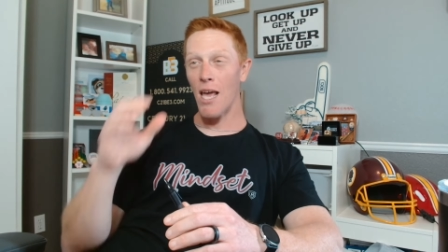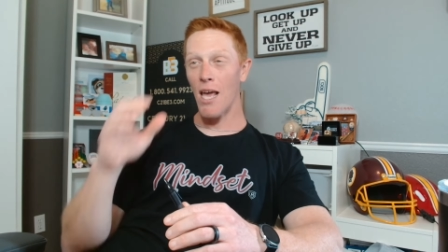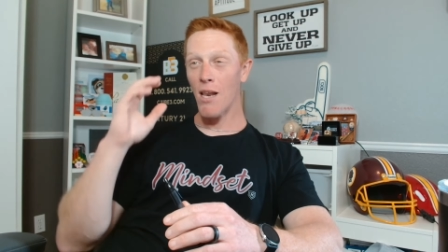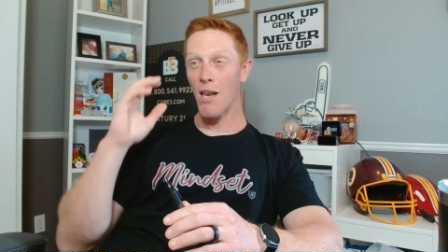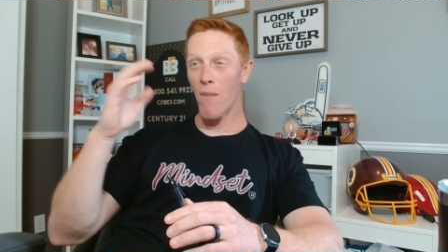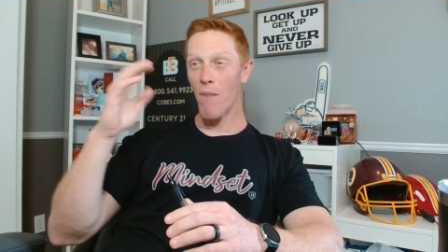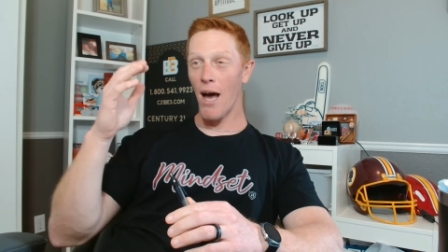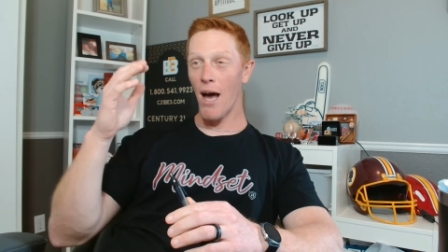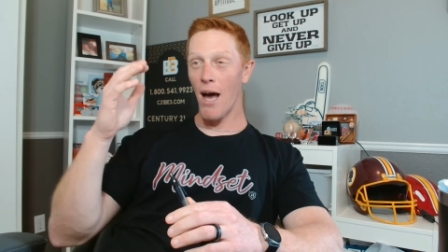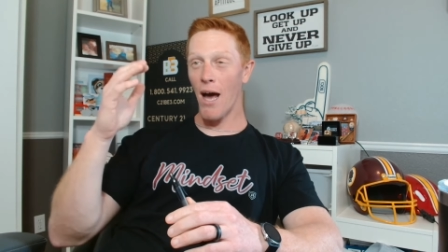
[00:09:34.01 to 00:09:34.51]

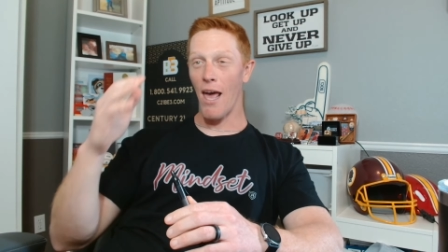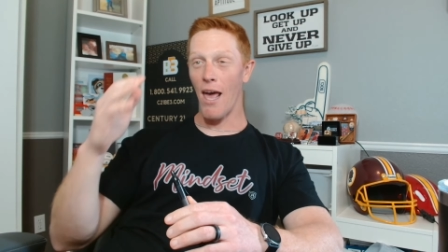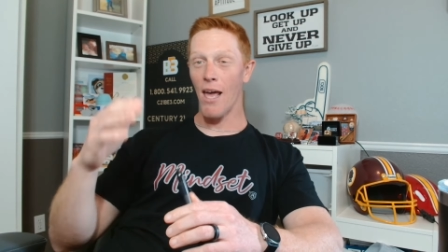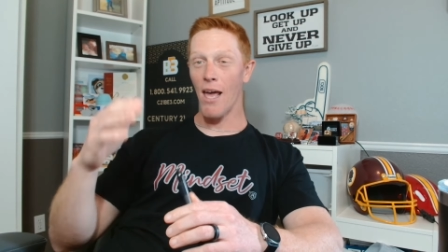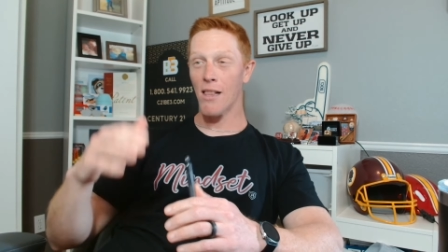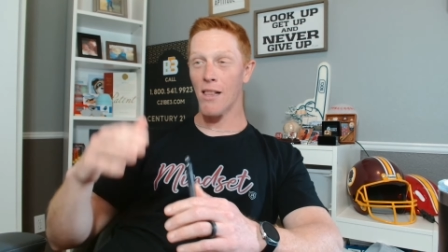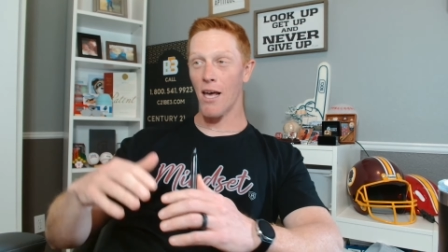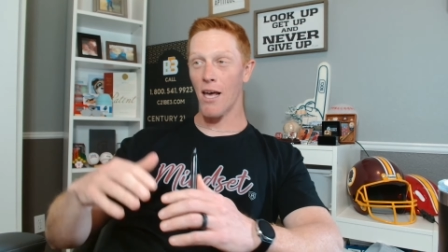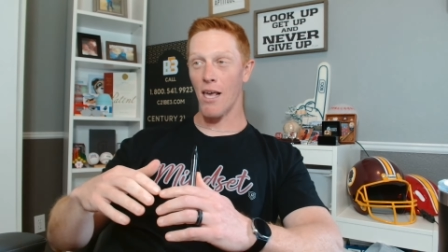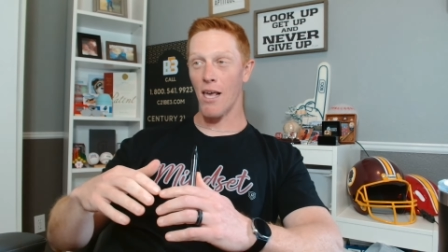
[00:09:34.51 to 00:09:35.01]
in my
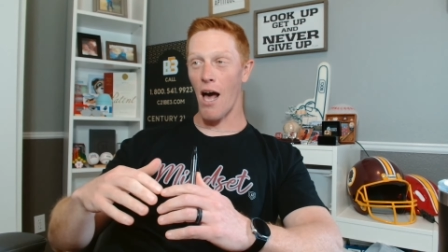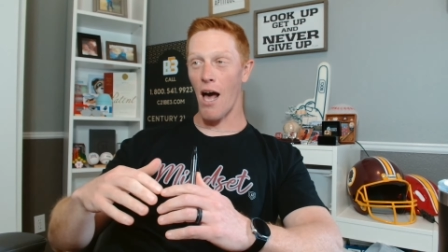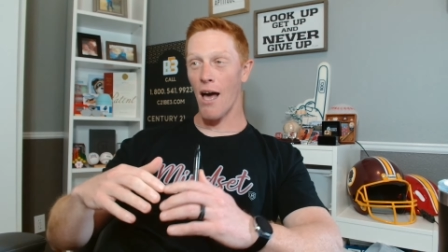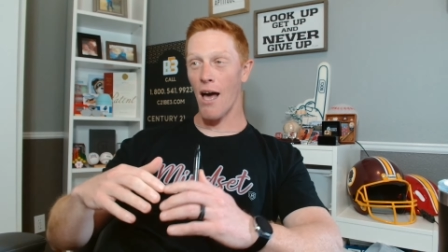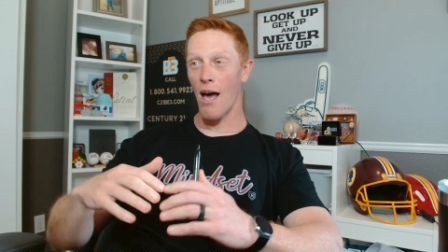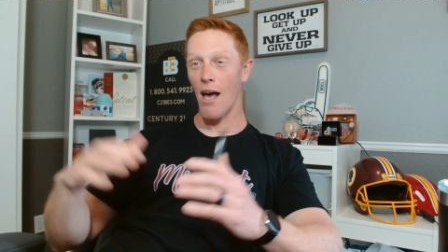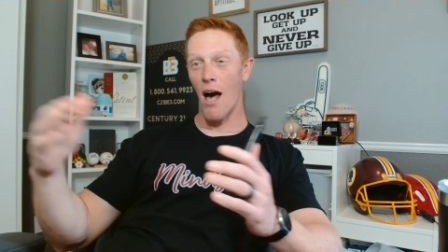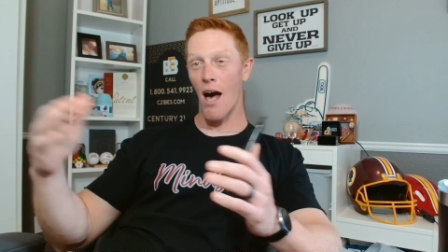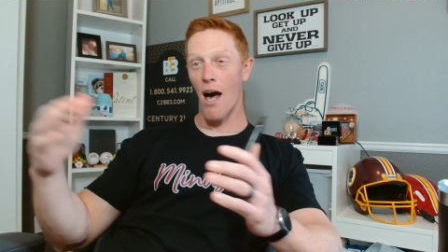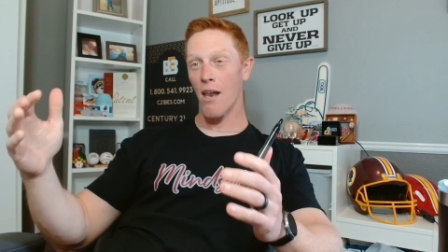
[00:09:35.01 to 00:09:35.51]
head, like
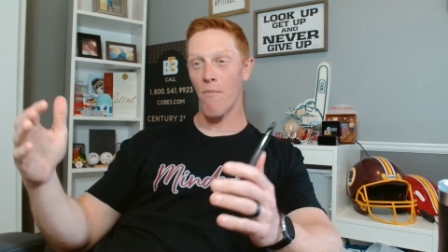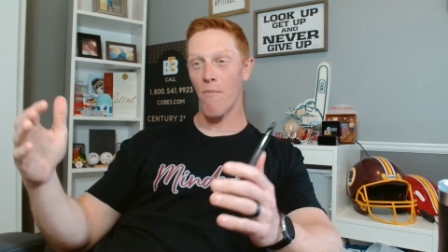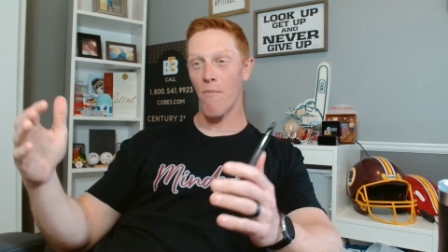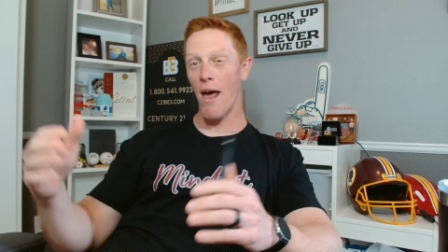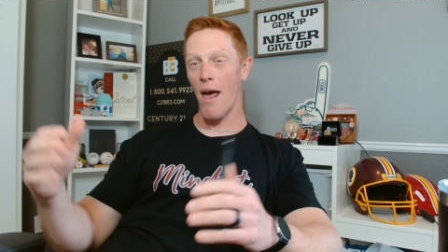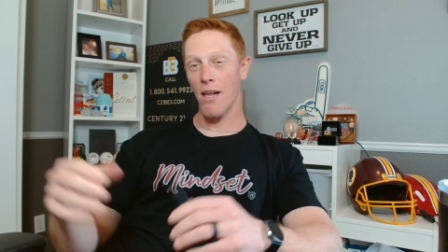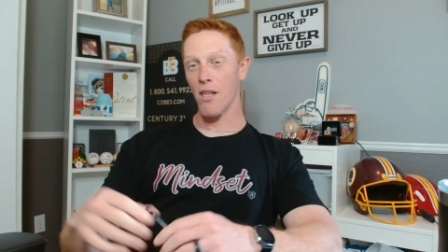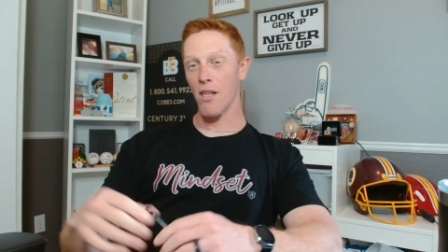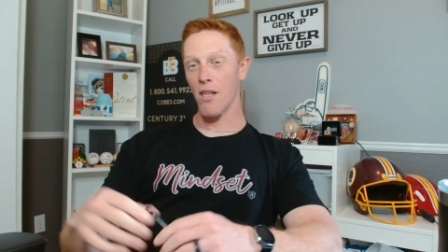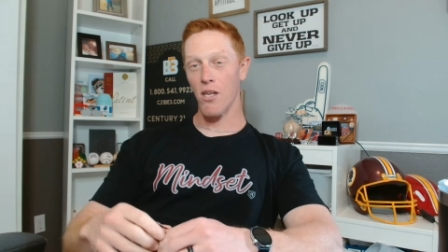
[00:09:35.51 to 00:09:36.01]
I
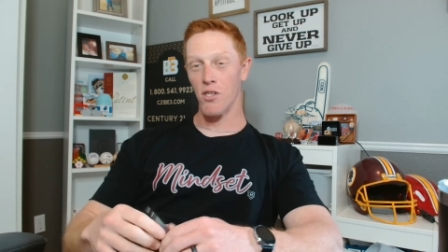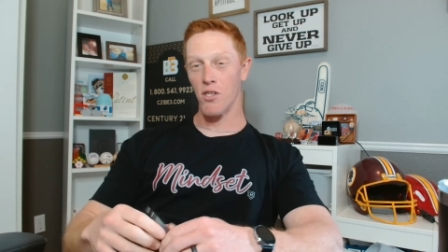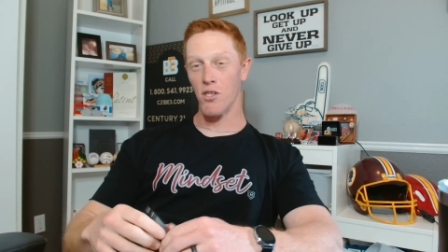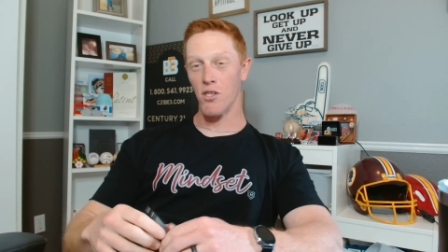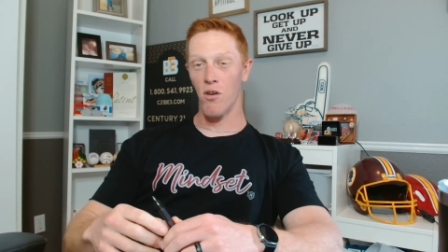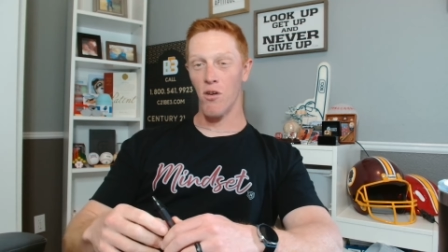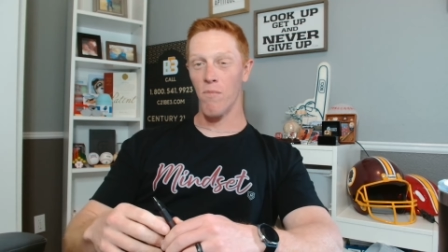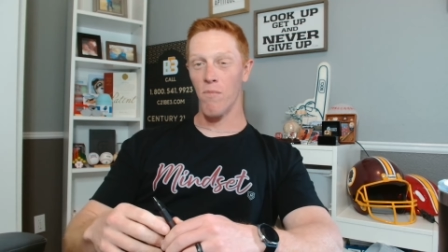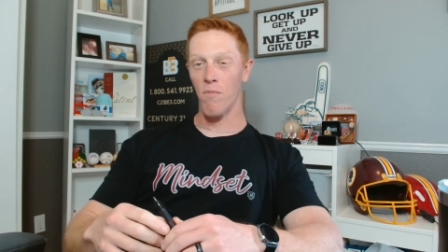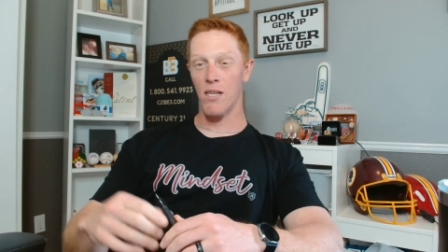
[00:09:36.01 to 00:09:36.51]
automatically
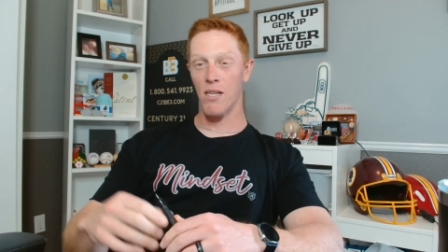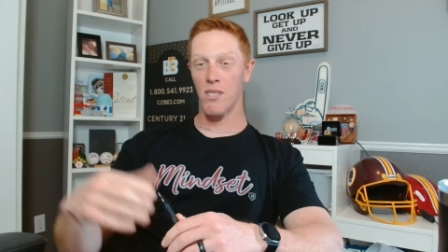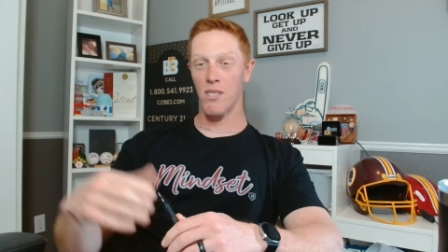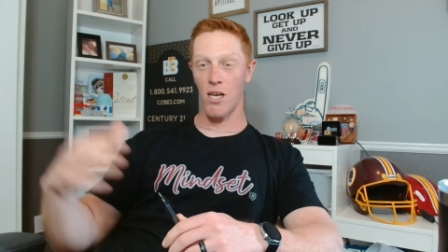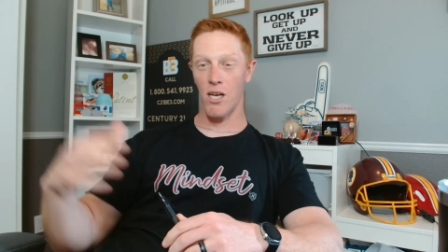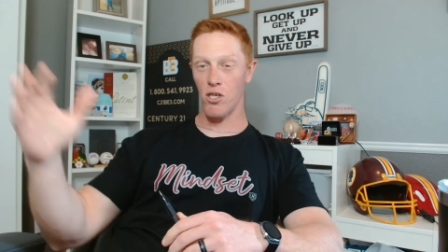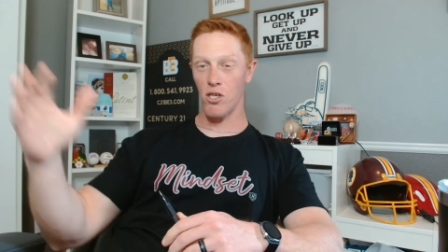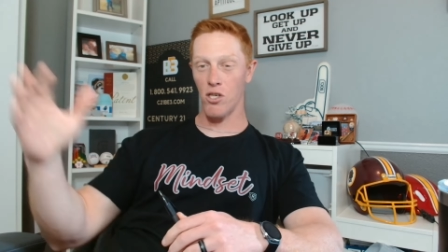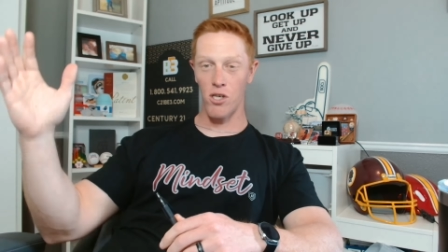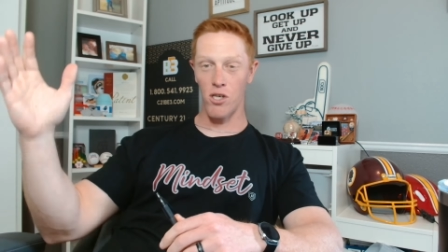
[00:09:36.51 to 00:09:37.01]
assume that it's
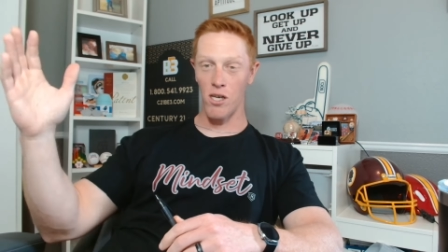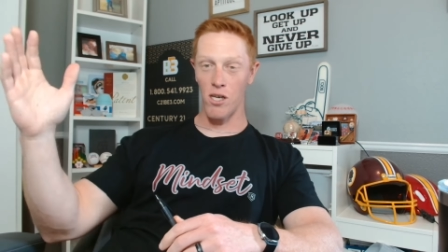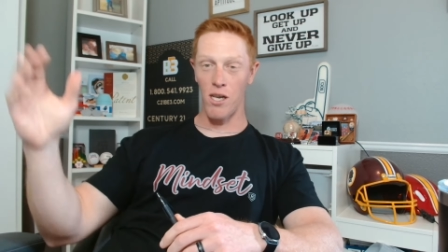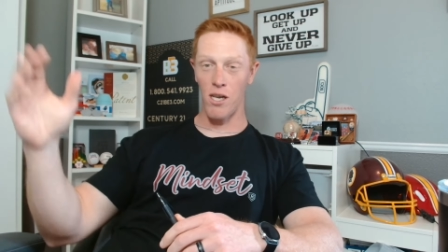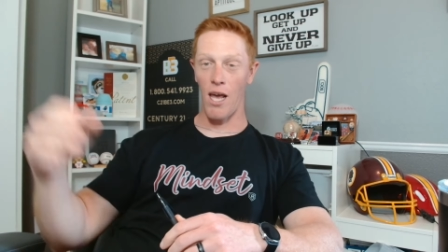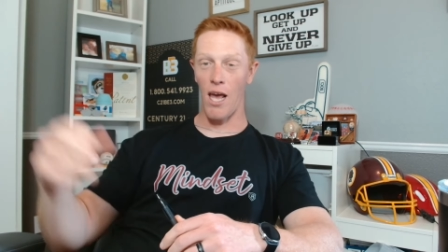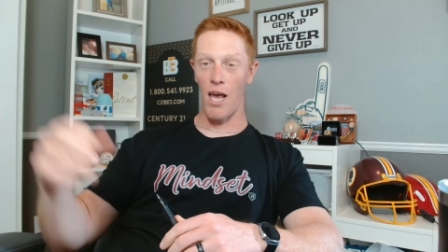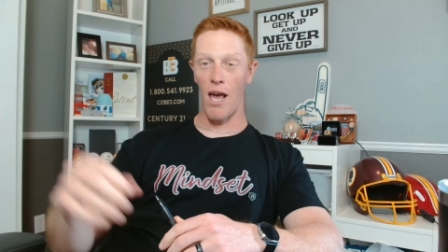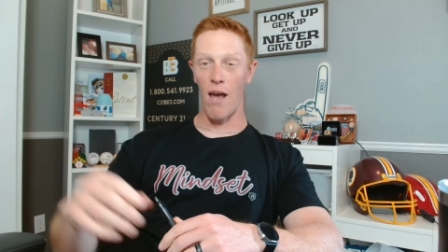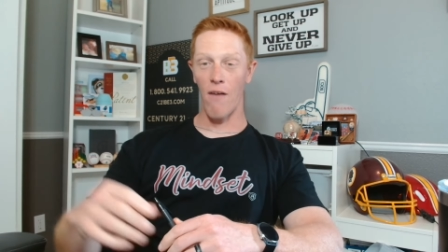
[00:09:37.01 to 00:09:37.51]
like a shitty
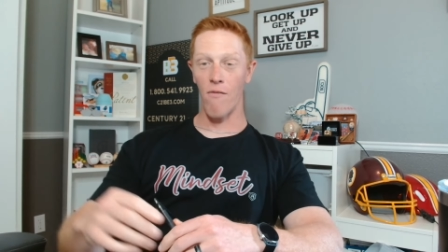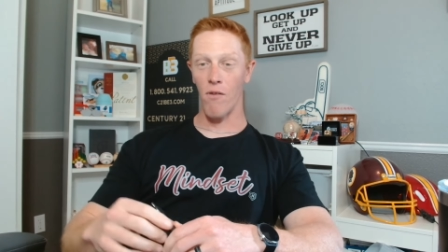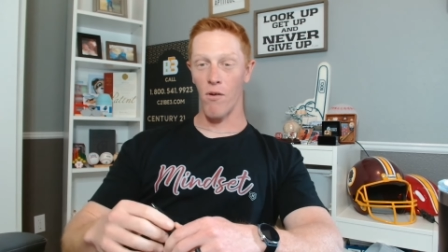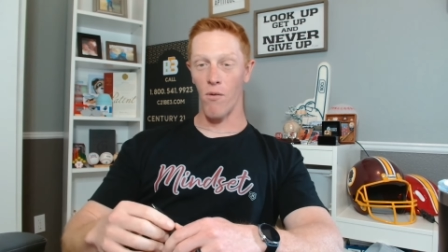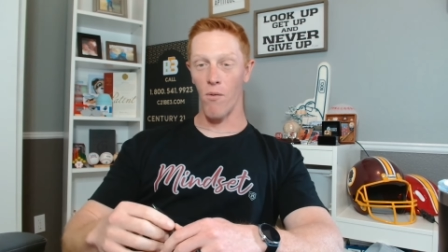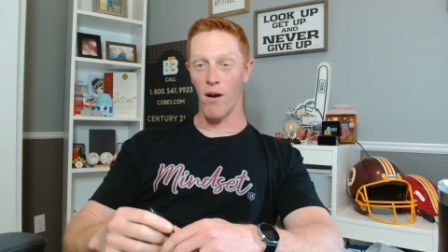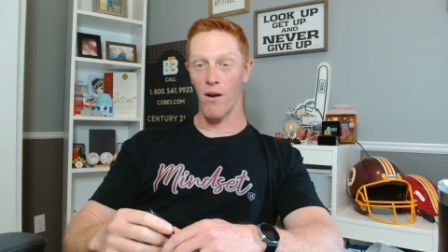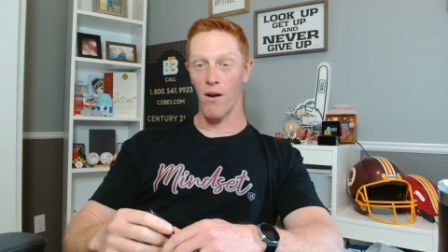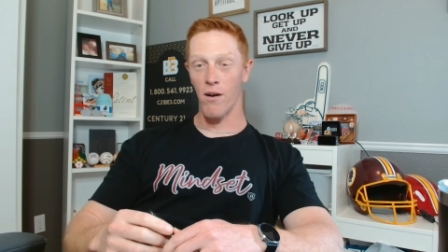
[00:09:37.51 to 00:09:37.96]
day everywhere.